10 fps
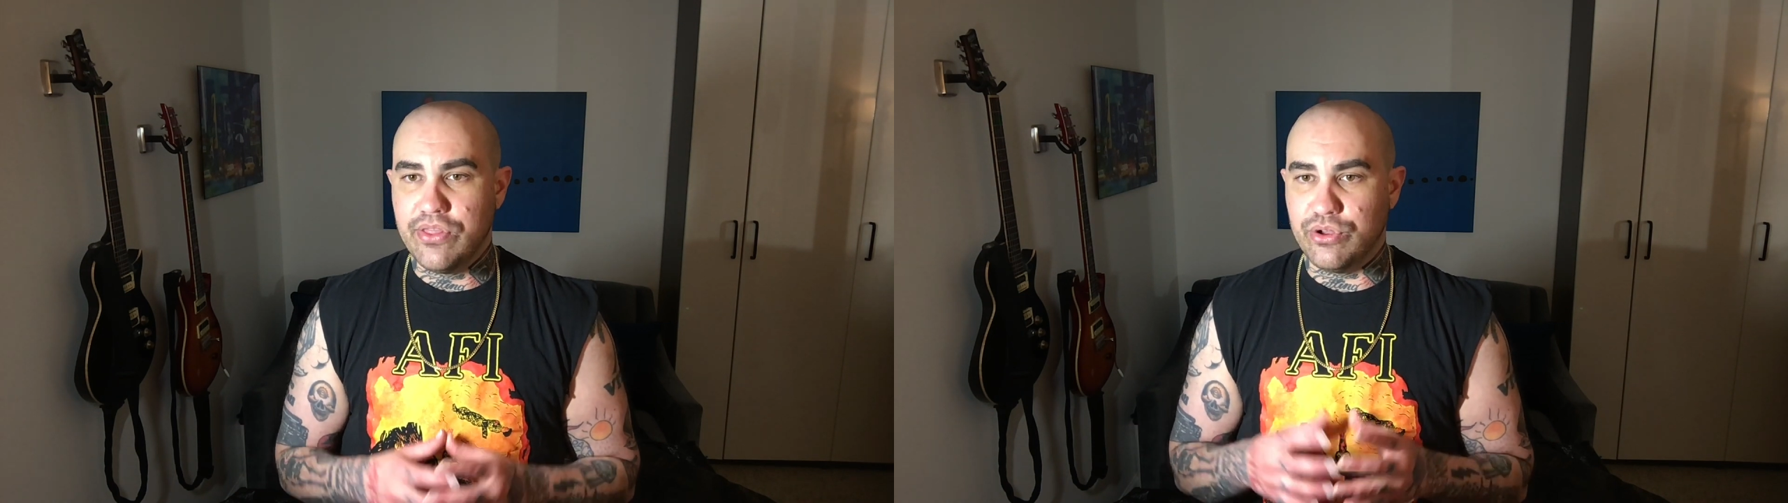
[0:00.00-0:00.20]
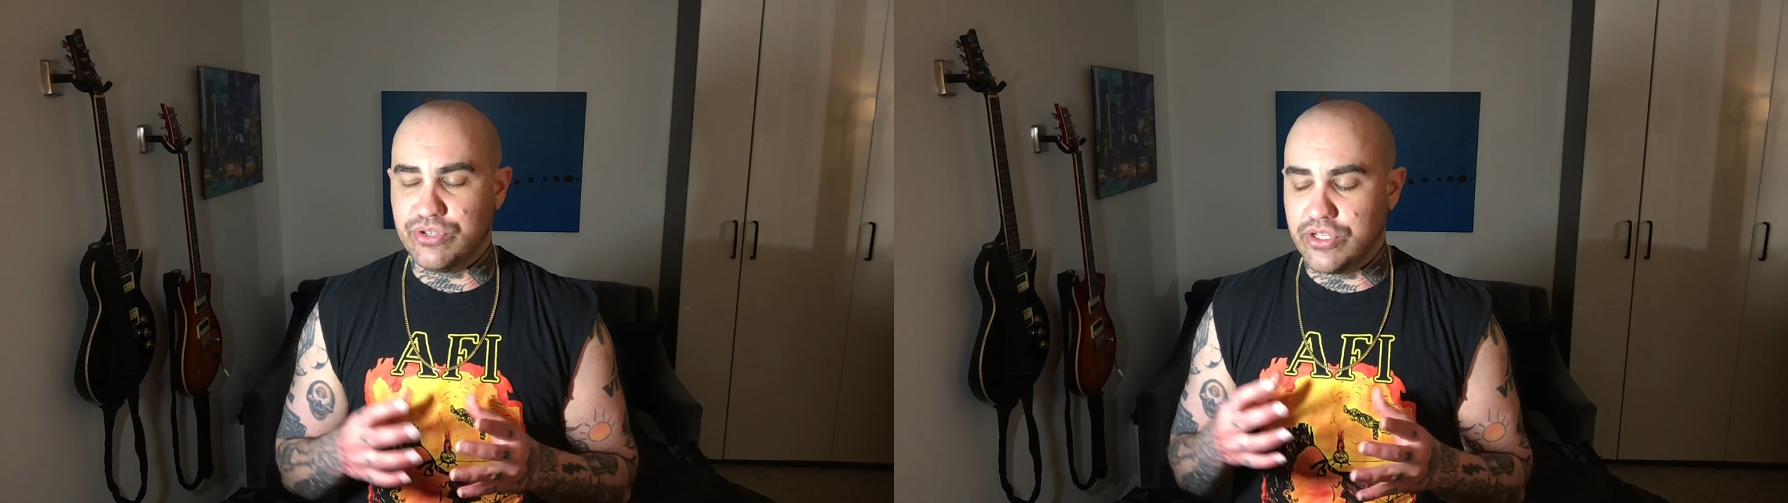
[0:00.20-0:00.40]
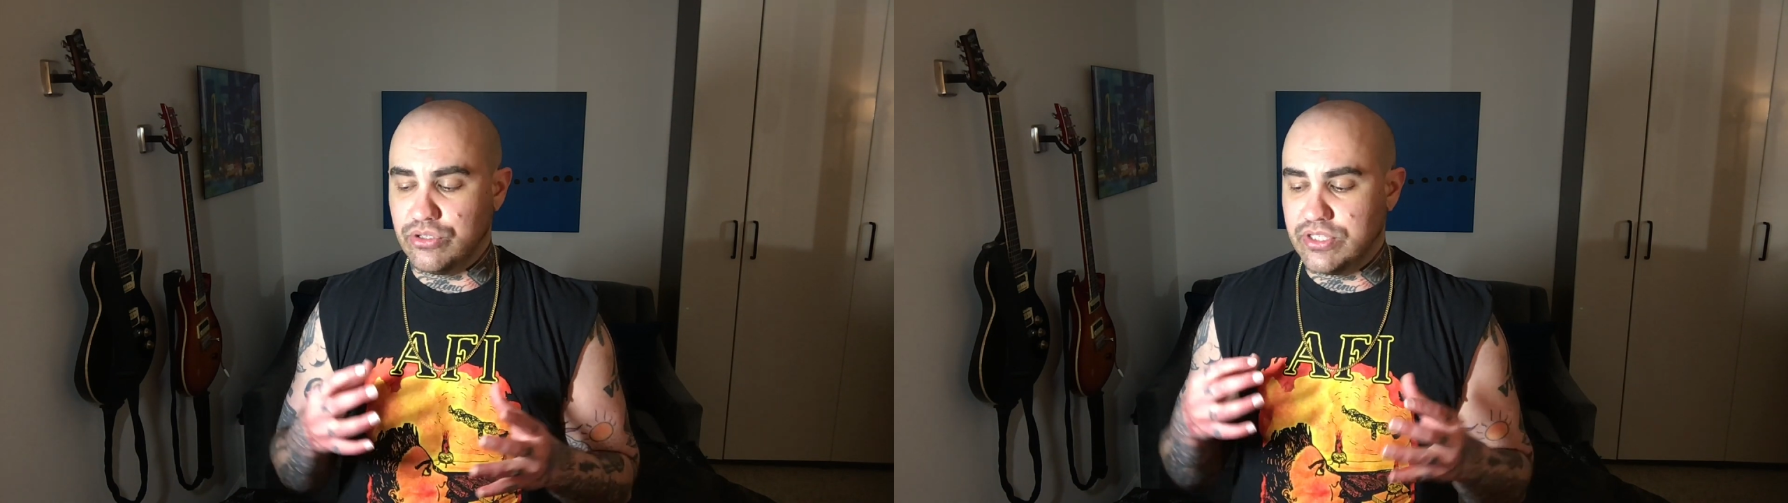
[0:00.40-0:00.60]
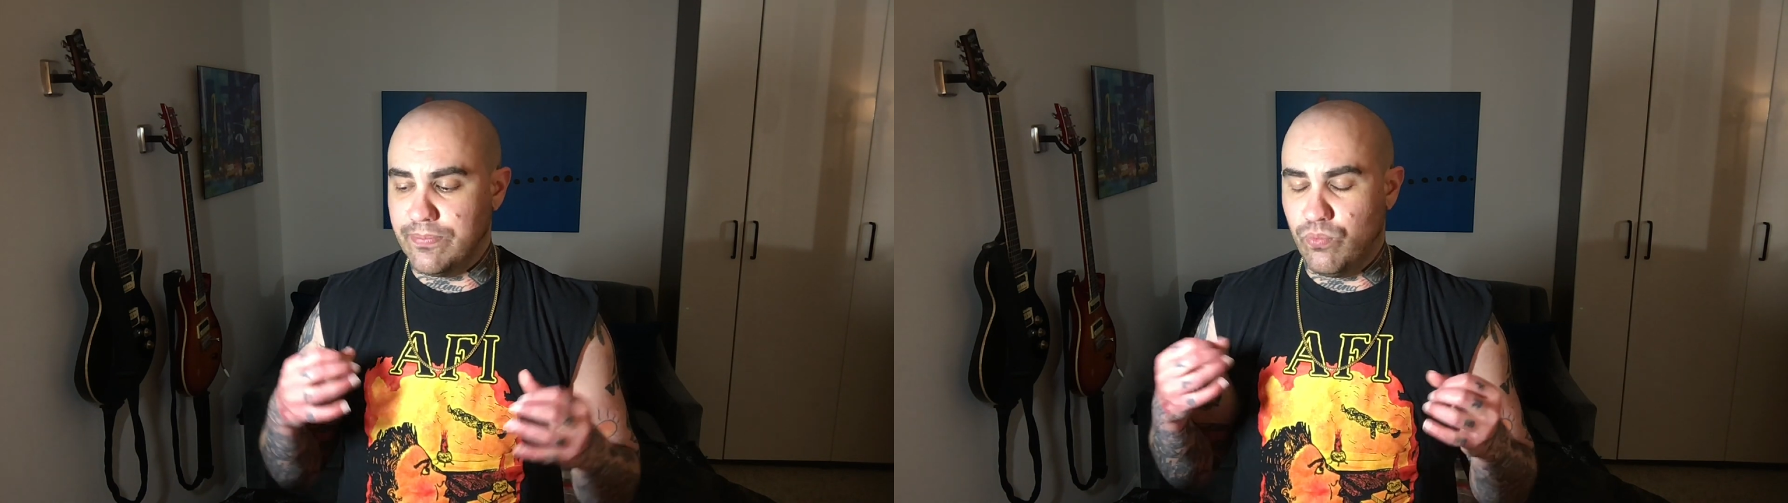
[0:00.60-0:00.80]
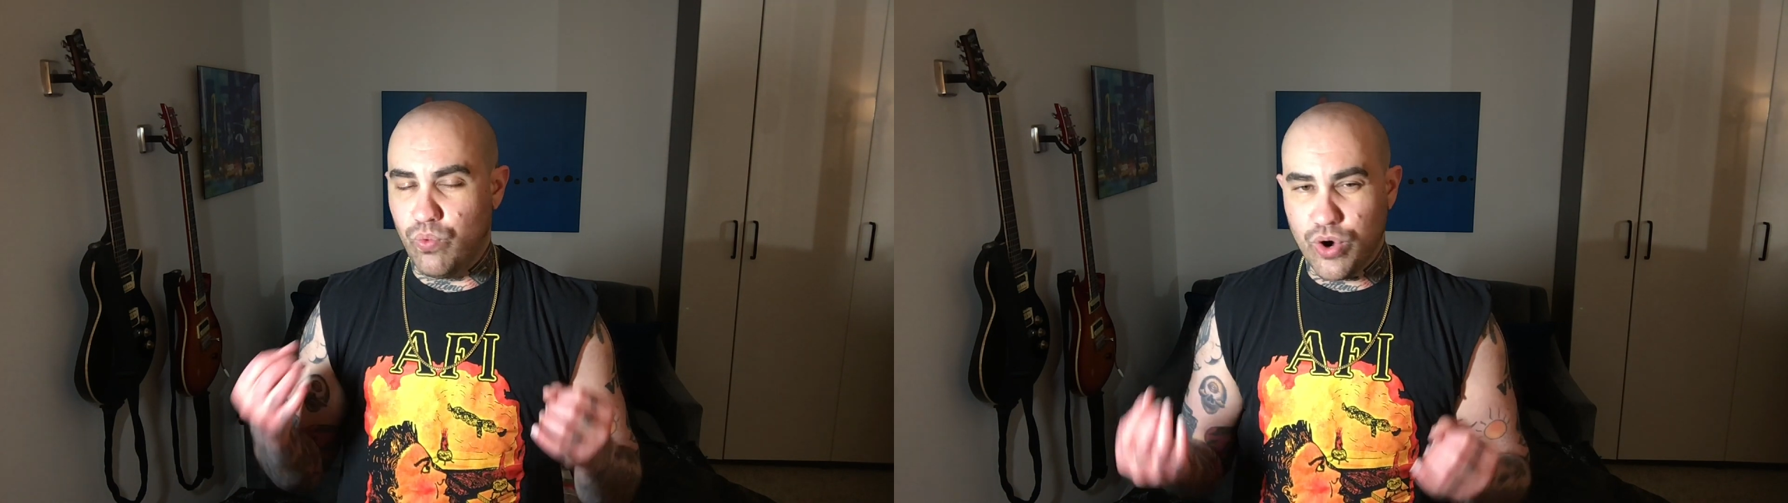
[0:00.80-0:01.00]
There's also
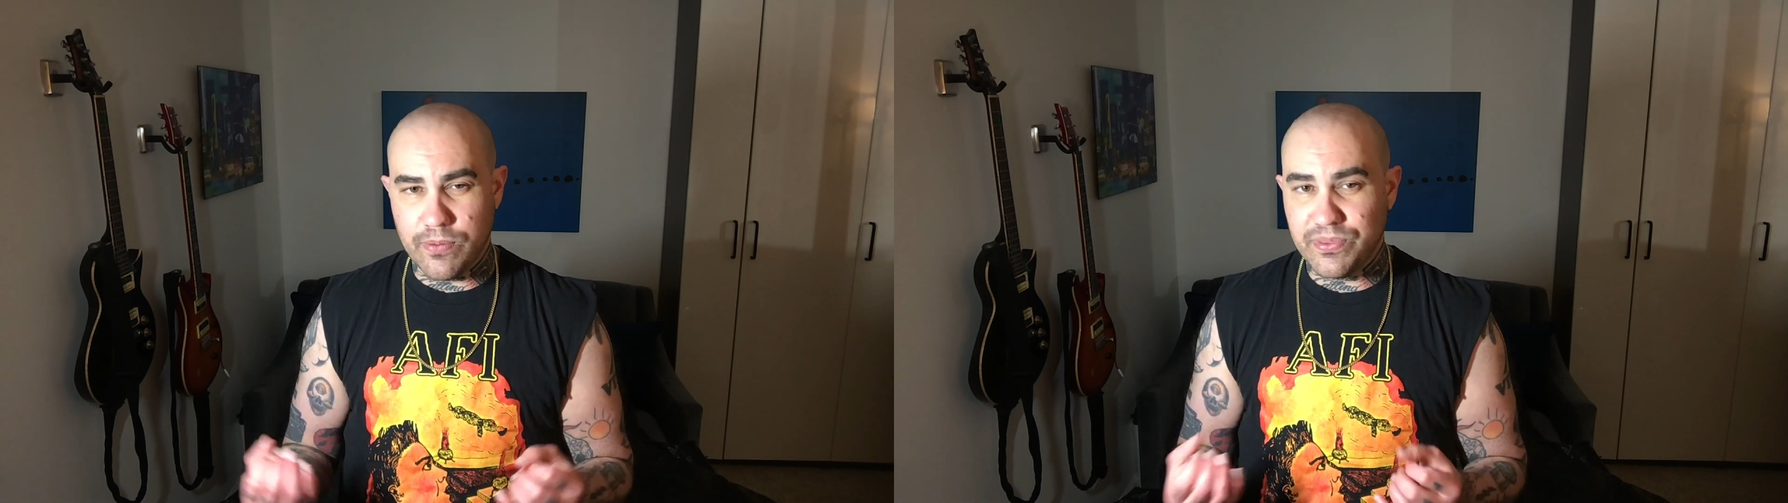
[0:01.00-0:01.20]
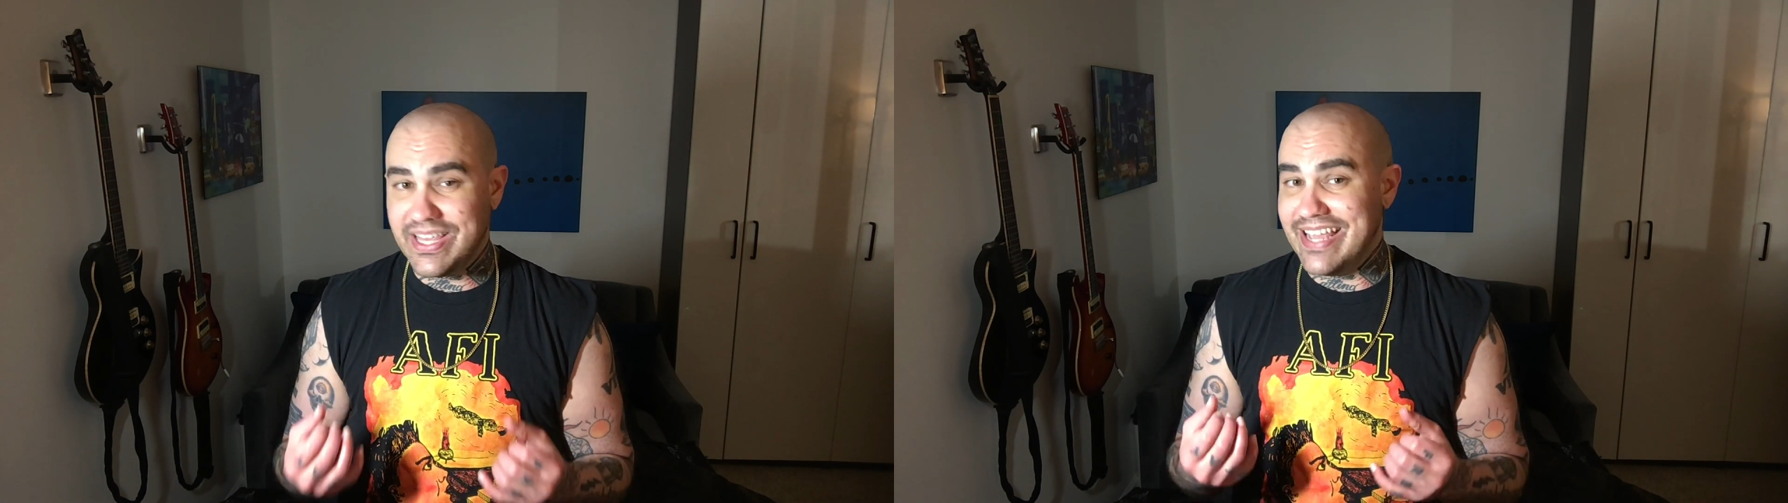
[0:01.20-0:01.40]
some warmth